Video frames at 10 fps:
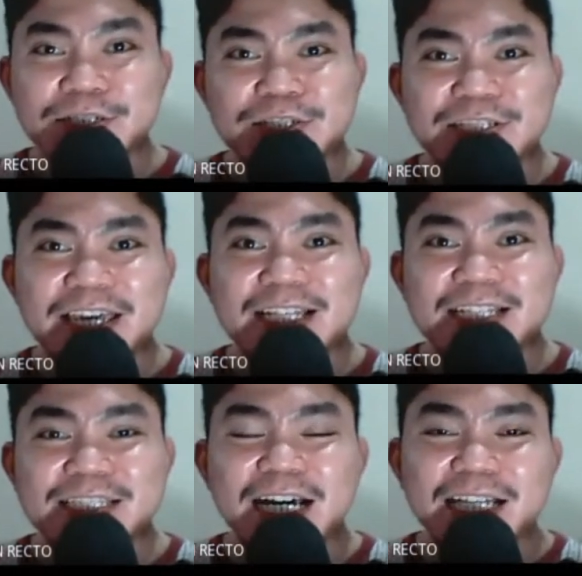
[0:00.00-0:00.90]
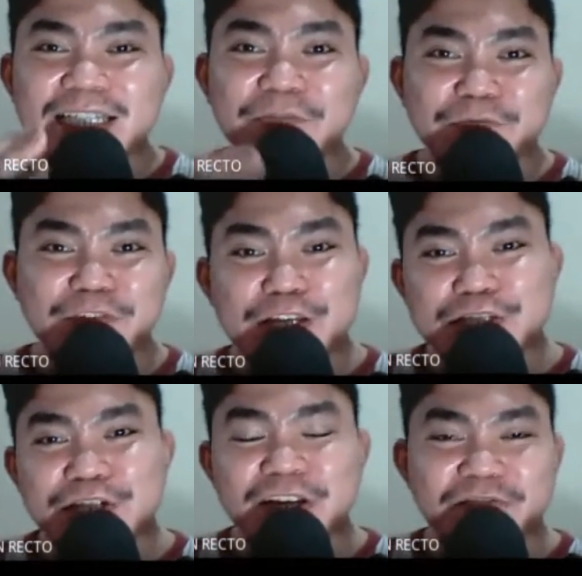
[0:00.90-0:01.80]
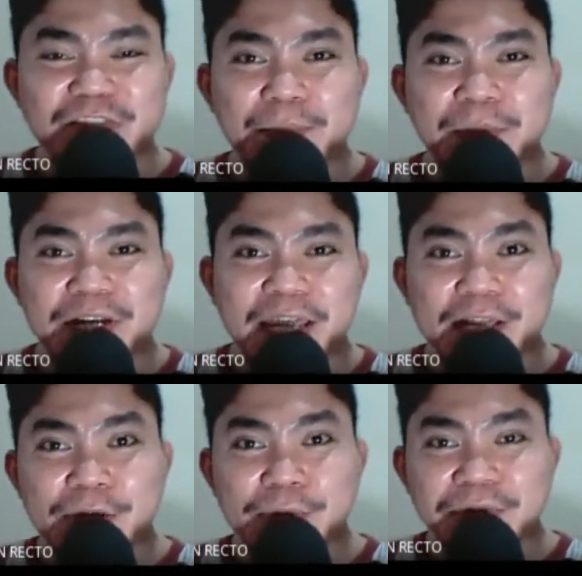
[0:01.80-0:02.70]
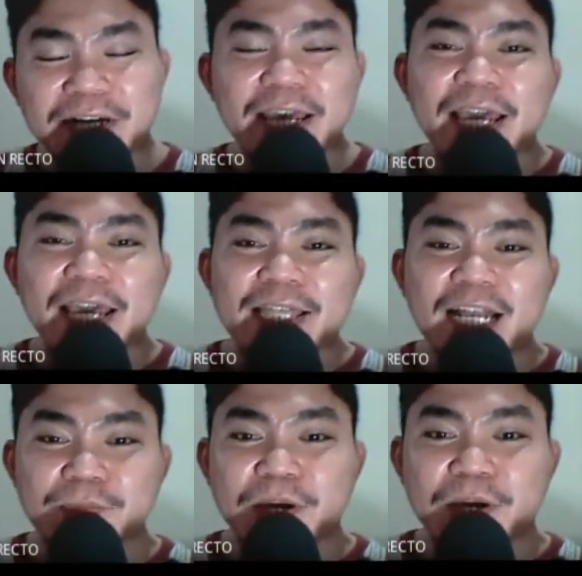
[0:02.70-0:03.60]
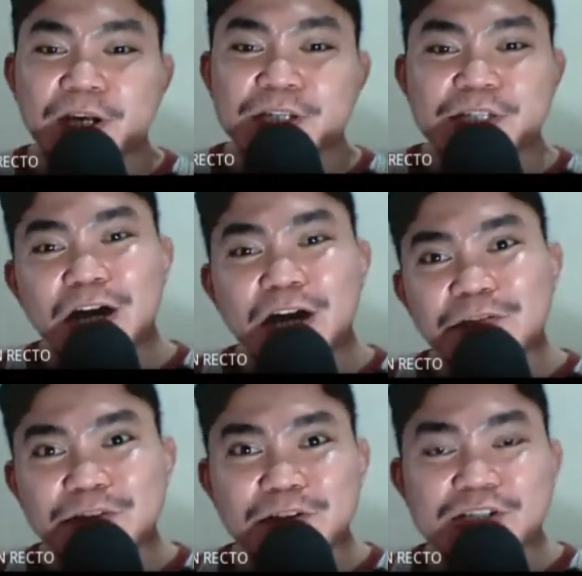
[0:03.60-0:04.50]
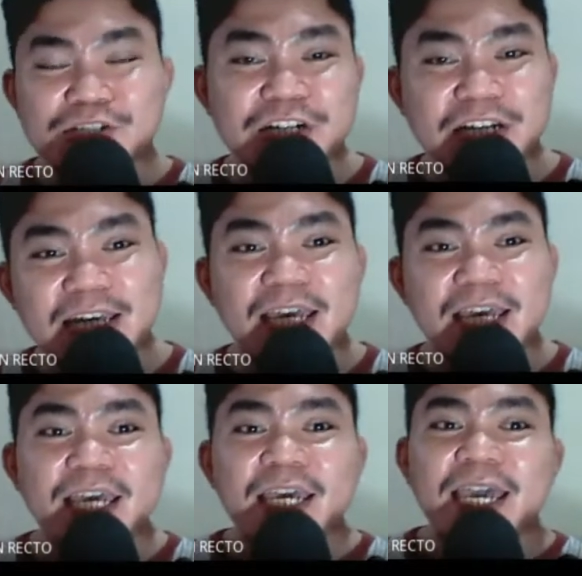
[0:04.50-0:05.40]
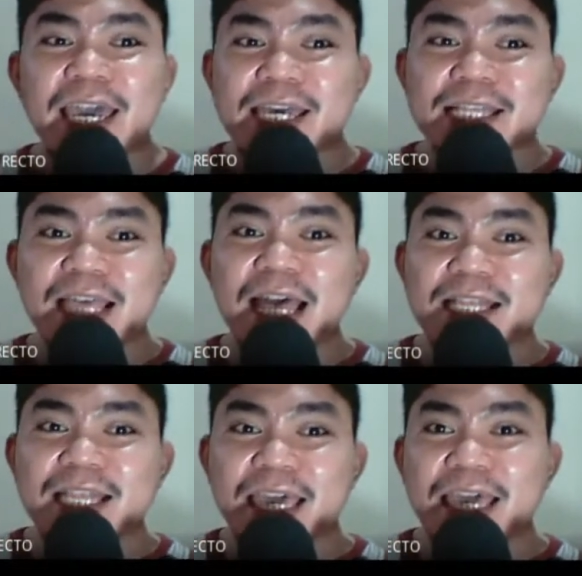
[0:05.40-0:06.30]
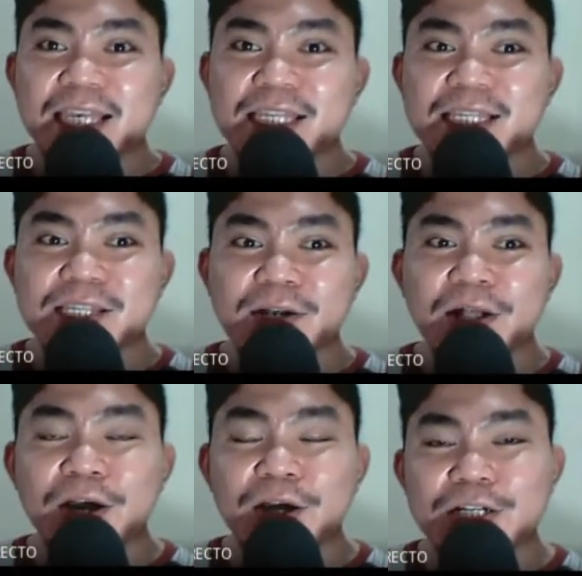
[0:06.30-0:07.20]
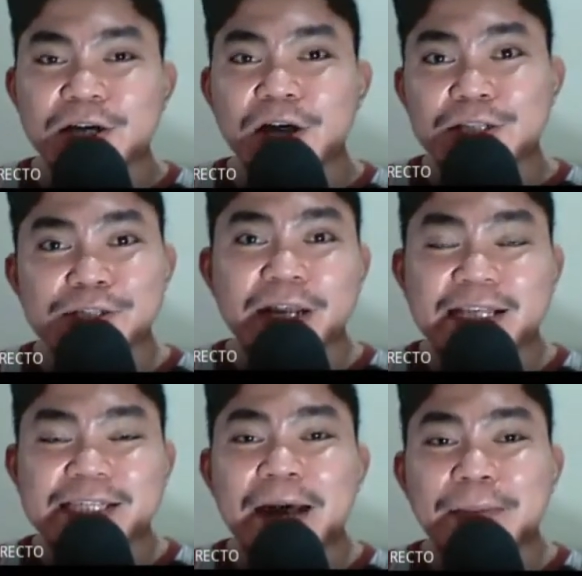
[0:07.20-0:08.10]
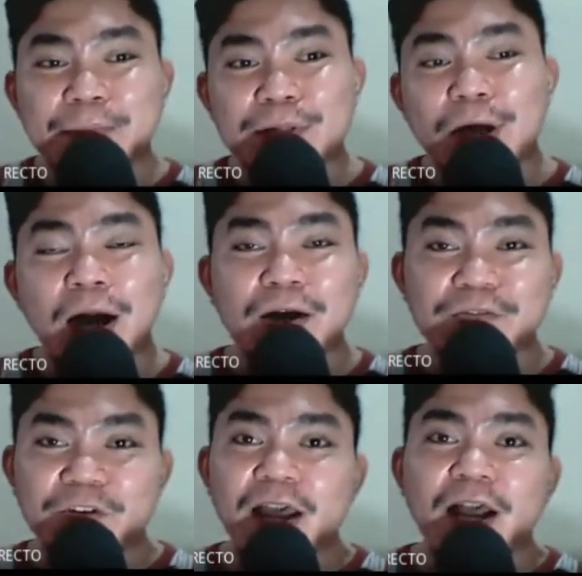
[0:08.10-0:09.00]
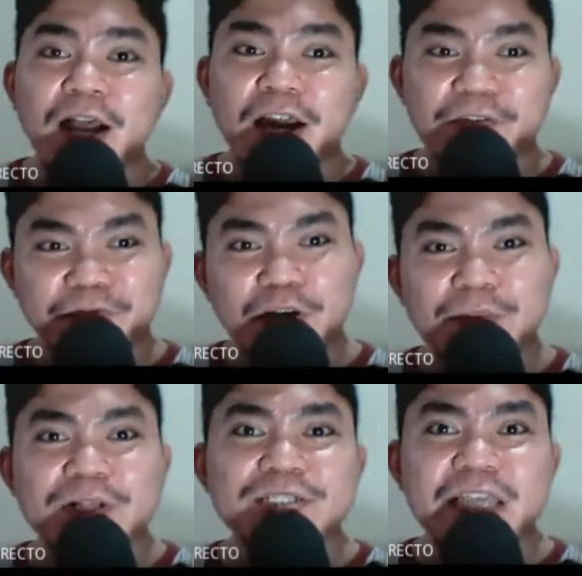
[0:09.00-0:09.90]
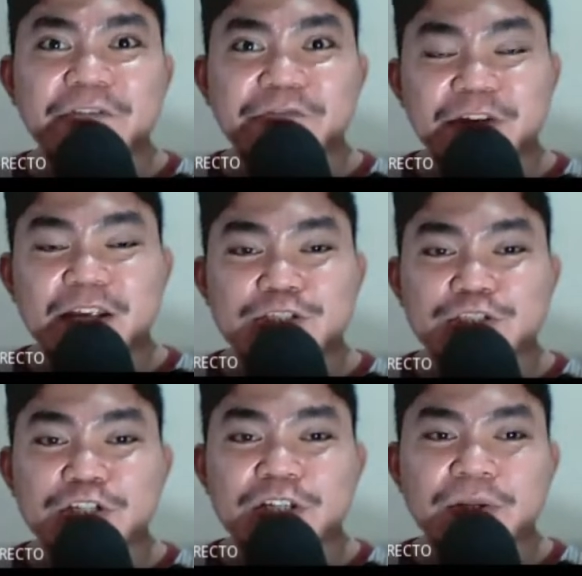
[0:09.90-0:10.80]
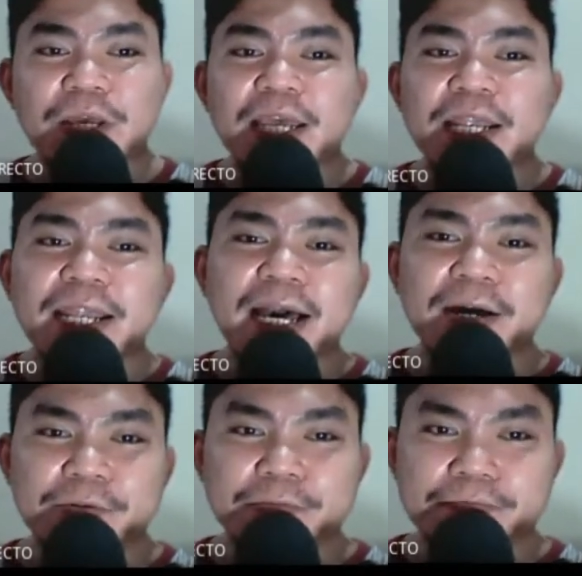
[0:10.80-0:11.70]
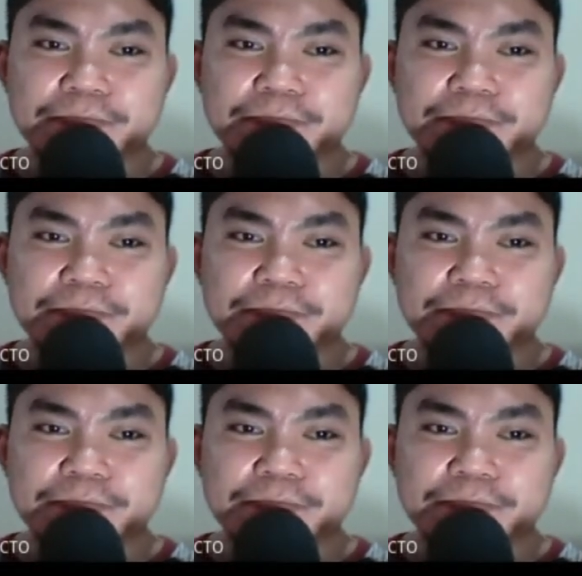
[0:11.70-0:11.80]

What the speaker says: you'll get the definition of that particular word. That's because of the glossary. And that is also an example of a formal definition. Now,